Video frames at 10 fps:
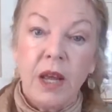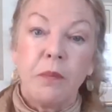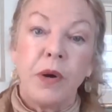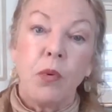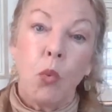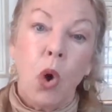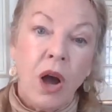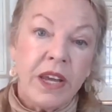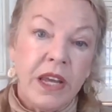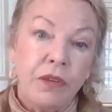But
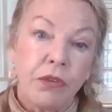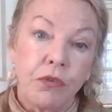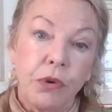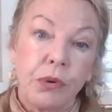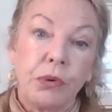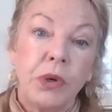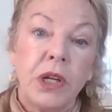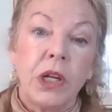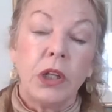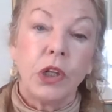walking through
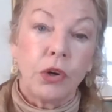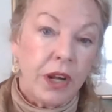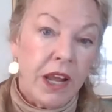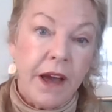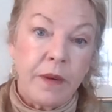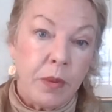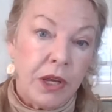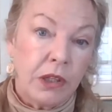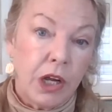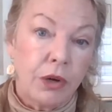learning how to be
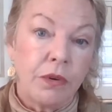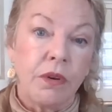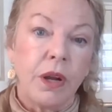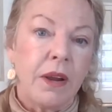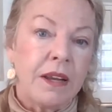alone